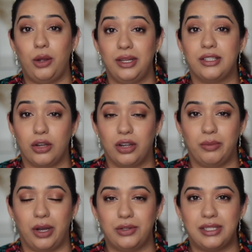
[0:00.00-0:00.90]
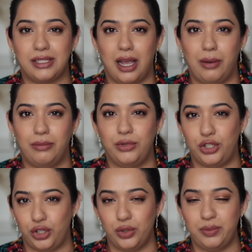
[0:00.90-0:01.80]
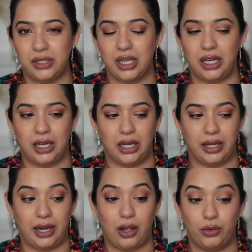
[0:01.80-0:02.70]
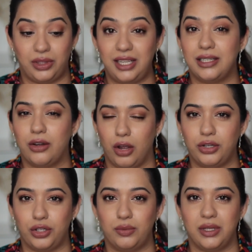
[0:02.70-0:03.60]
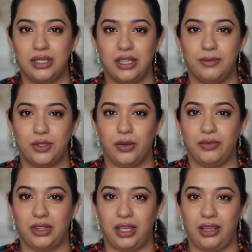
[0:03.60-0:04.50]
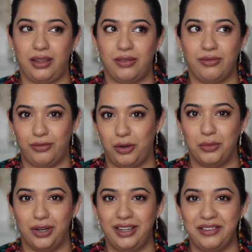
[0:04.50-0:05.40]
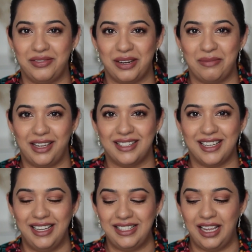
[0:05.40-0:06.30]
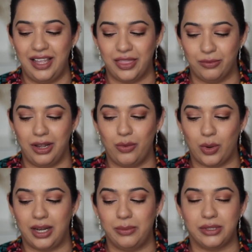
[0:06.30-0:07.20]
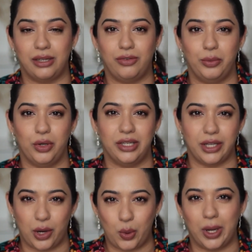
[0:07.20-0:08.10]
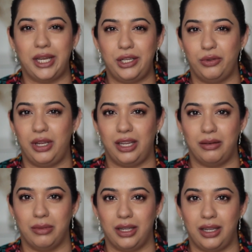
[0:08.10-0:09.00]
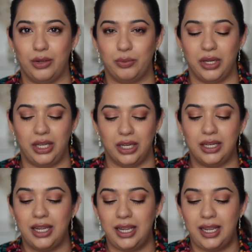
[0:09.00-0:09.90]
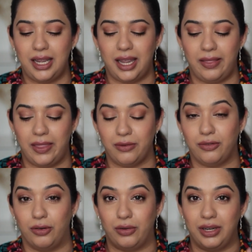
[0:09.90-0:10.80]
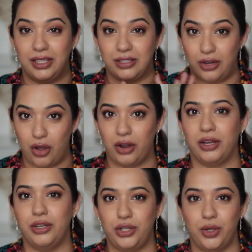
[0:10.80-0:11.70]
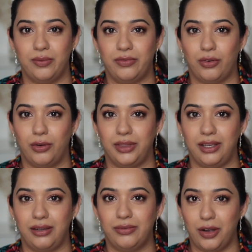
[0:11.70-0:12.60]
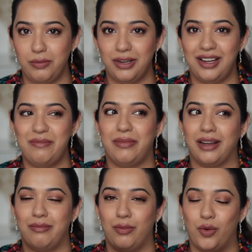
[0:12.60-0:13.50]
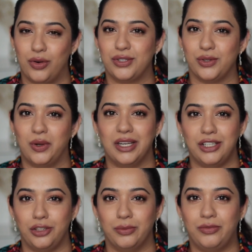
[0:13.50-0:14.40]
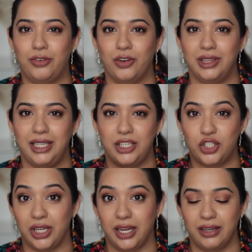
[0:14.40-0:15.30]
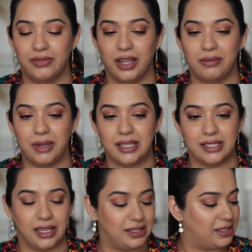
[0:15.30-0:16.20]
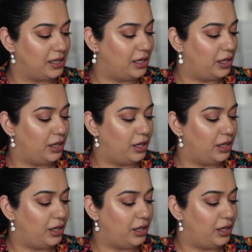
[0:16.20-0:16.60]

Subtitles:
Now let's talk about some dupes. Now these are not dupes in terms of the formula, if that makes sense. The Velvet lipstick formulas are quite unique in my opinion, and therefore it's not a dupe for the formula, but more so a dupe for the shade, if that makes sense.